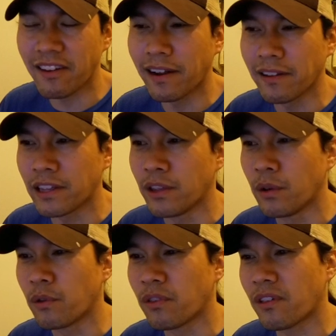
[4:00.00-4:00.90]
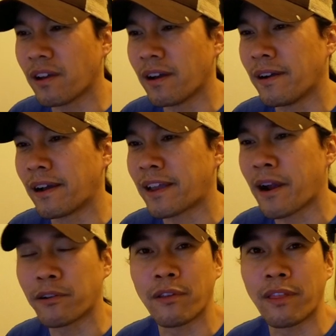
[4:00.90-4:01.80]
accidentally use uh, a
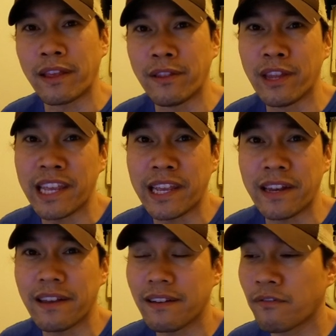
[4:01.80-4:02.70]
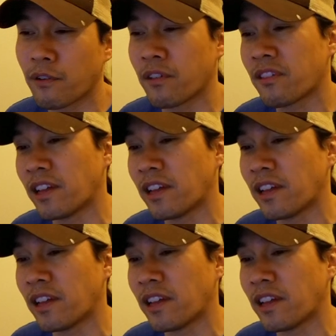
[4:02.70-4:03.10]
character they need for